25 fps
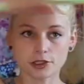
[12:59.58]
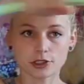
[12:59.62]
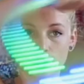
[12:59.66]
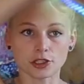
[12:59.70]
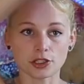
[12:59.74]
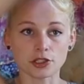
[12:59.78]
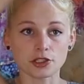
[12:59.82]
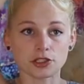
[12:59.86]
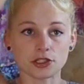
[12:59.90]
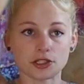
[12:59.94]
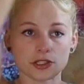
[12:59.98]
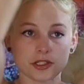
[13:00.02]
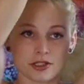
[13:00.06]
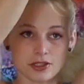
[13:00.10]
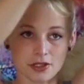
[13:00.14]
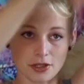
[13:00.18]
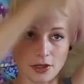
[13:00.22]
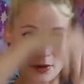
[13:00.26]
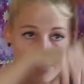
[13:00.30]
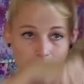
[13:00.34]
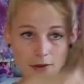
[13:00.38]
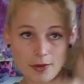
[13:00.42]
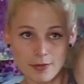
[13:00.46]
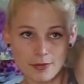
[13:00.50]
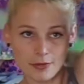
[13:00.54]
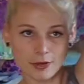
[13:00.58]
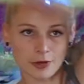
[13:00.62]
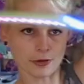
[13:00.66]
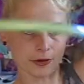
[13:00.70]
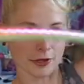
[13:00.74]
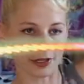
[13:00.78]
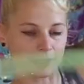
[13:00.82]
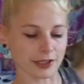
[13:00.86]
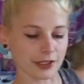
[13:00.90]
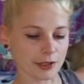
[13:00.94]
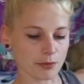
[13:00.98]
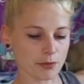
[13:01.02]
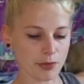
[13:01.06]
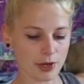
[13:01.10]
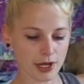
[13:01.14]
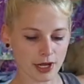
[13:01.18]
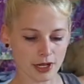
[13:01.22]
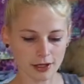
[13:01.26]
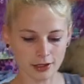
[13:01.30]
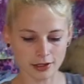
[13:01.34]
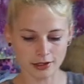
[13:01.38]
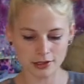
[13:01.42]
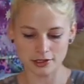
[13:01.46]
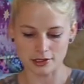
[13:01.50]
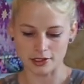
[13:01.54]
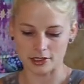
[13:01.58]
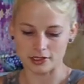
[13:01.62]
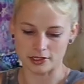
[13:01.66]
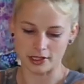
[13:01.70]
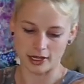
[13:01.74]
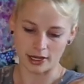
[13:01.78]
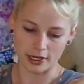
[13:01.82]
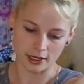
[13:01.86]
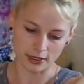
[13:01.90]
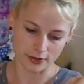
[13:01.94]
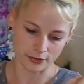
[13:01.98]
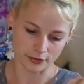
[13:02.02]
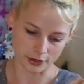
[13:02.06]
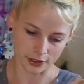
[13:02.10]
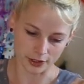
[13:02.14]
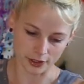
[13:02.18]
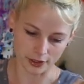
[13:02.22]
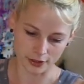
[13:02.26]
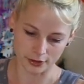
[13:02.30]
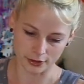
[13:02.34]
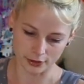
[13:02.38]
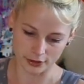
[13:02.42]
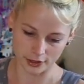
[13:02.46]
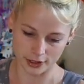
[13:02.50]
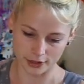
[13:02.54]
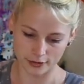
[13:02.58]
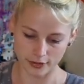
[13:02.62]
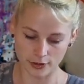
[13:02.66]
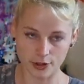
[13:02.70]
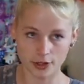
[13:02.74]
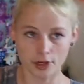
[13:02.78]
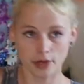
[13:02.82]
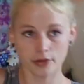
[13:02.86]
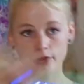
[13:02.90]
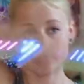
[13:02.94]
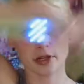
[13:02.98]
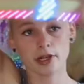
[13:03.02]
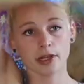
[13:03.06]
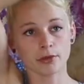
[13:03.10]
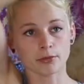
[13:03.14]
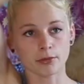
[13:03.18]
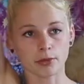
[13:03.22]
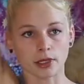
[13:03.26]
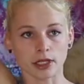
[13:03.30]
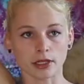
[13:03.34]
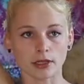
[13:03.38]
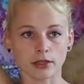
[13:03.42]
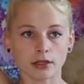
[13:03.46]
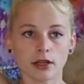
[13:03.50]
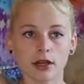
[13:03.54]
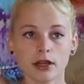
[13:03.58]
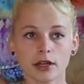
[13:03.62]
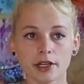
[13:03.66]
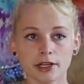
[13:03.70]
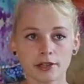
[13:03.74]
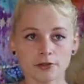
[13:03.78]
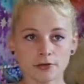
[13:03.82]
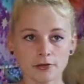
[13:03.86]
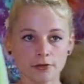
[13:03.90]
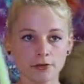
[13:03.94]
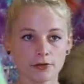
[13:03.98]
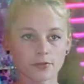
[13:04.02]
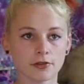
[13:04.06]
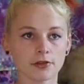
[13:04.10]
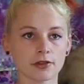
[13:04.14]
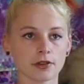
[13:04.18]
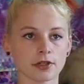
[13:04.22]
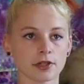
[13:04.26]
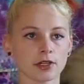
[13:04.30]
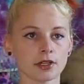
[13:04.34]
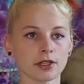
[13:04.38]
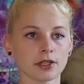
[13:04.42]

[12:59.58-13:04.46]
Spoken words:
Just as greatly balanced as every other Evoke I've had in my life.